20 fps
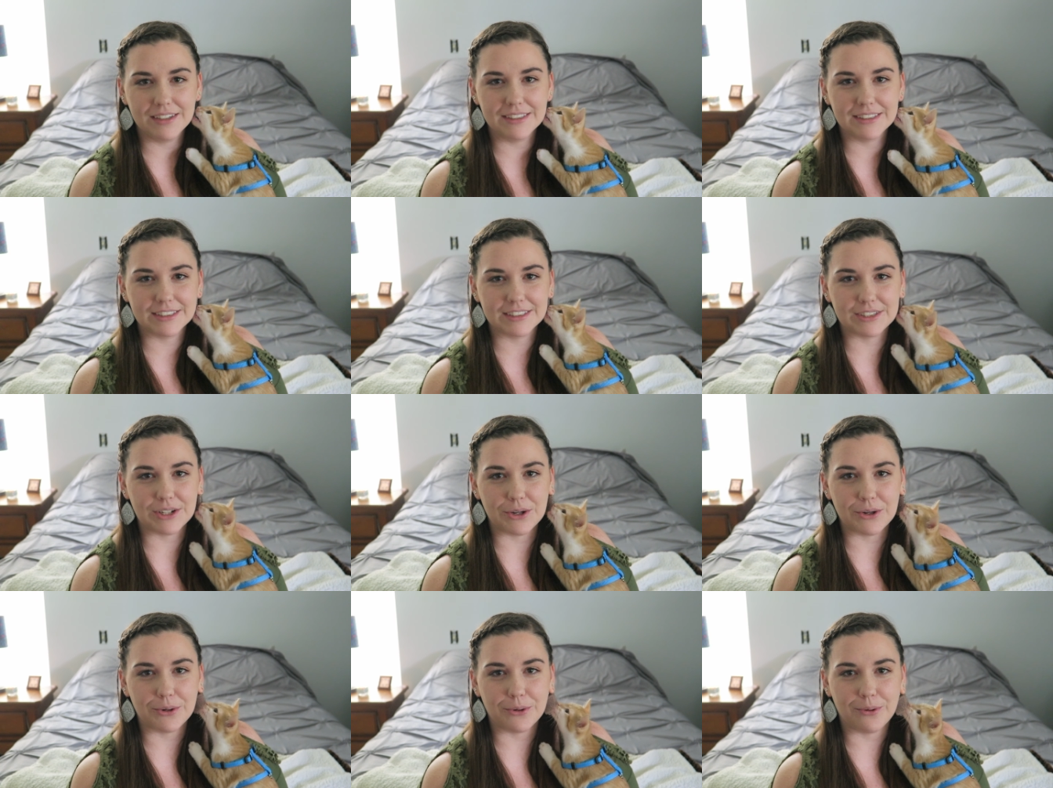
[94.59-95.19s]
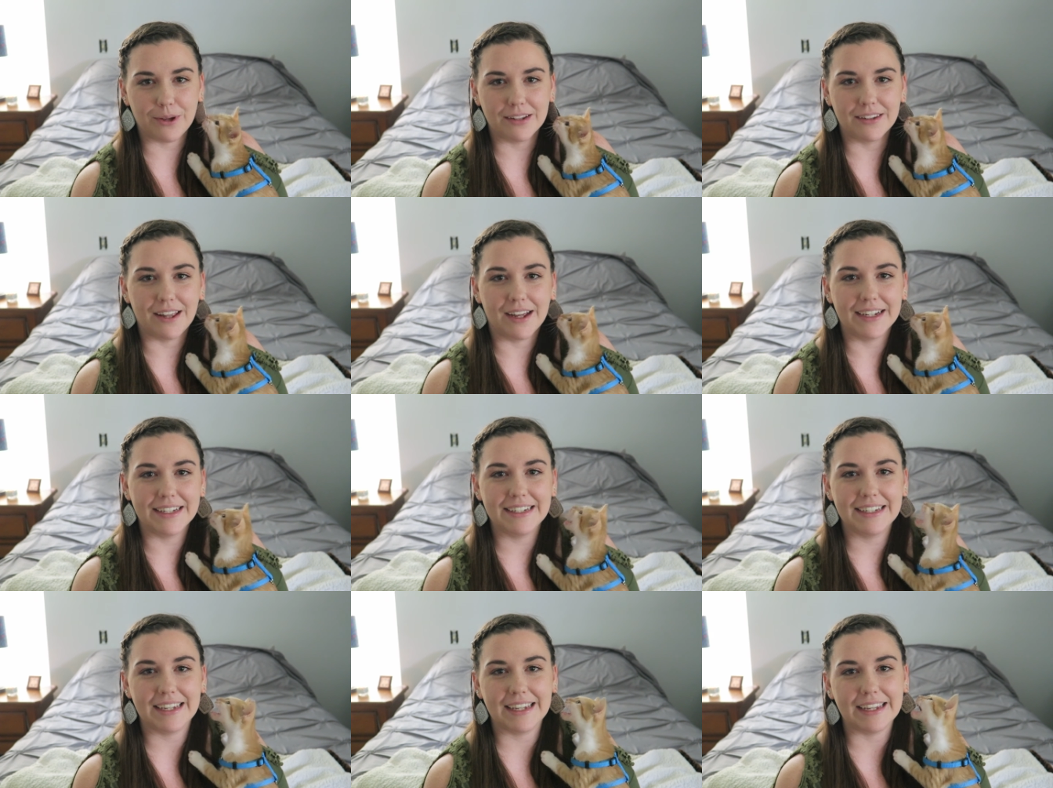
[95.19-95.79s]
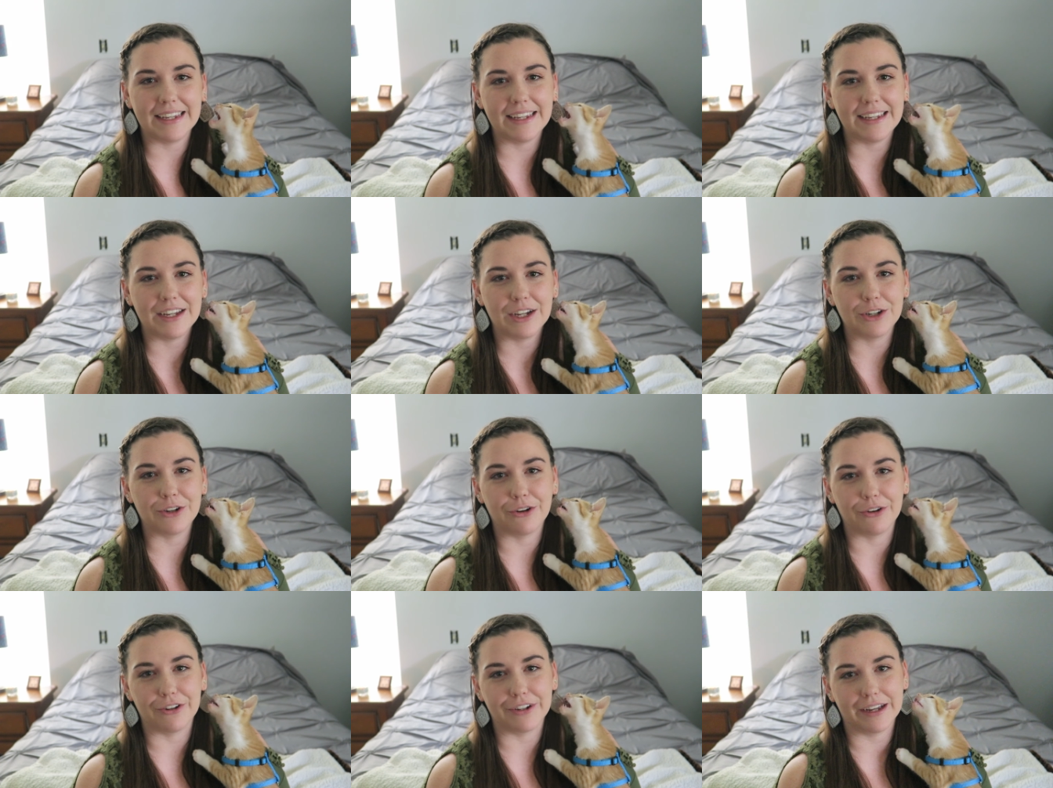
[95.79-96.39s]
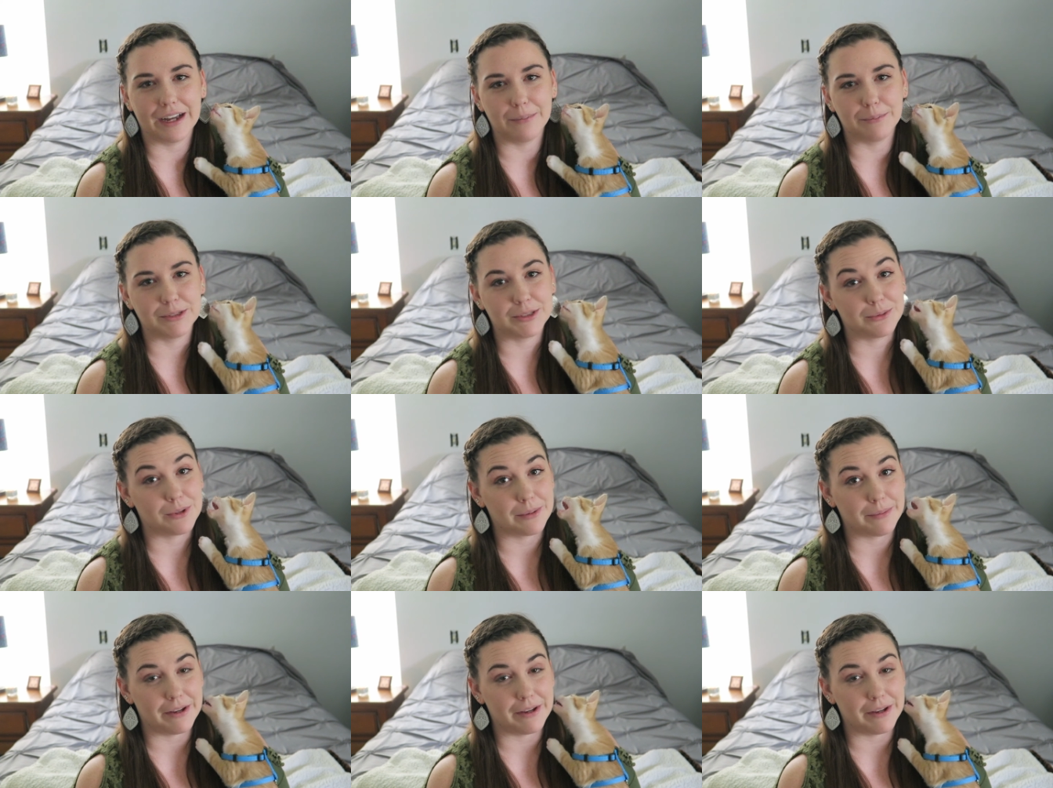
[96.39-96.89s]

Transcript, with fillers: so Lion King growing up was one